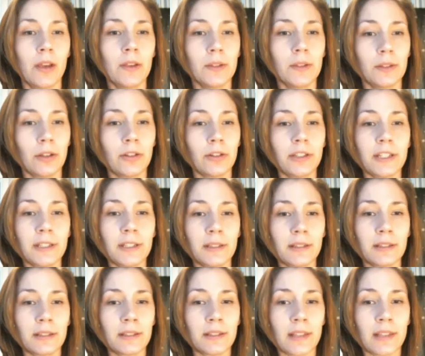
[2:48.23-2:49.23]
So
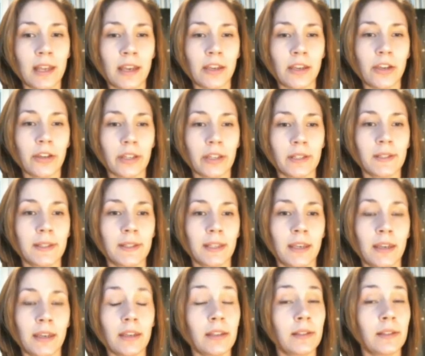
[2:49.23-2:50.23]
distance there you can
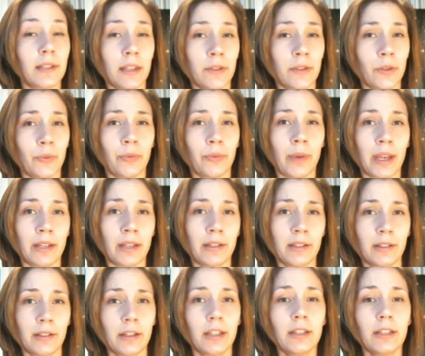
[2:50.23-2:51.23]
see is in the red.
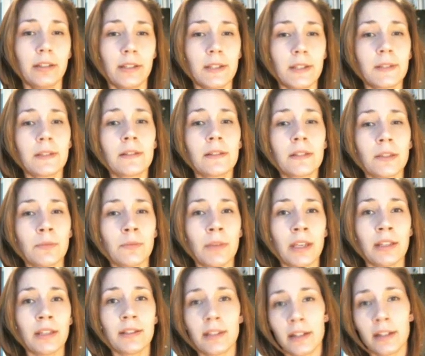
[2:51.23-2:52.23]
Distance
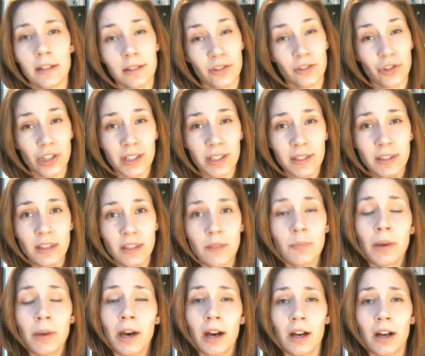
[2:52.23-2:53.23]
means that it's just the
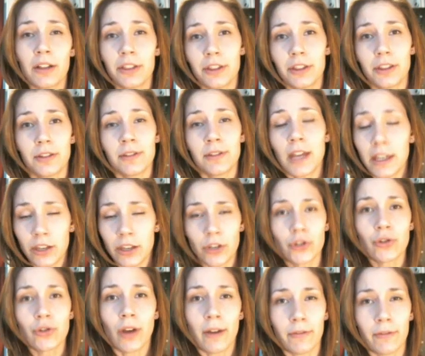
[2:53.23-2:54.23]
path that you
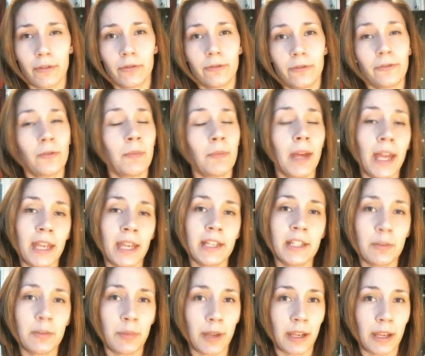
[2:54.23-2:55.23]
traveled from A
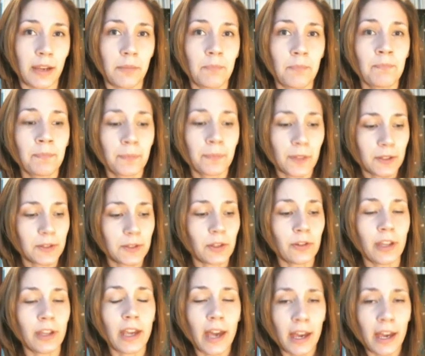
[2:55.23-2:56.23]
to B. So
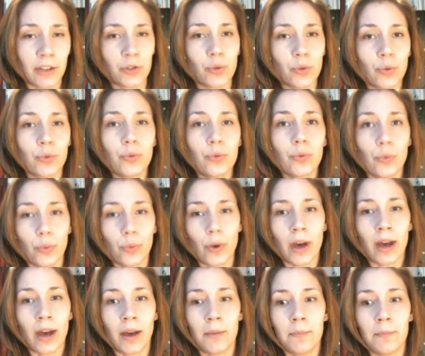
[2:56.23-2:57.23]
the actual
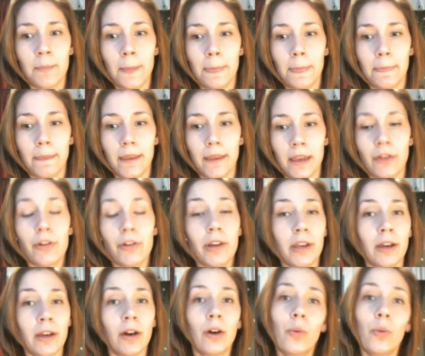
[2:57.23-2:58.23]

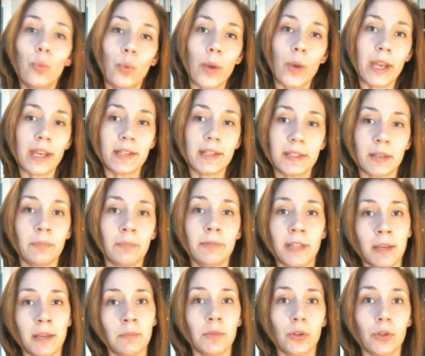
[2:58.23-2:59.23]
area where
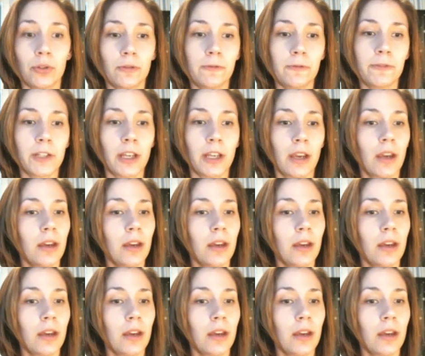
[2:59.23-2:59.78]
something moved.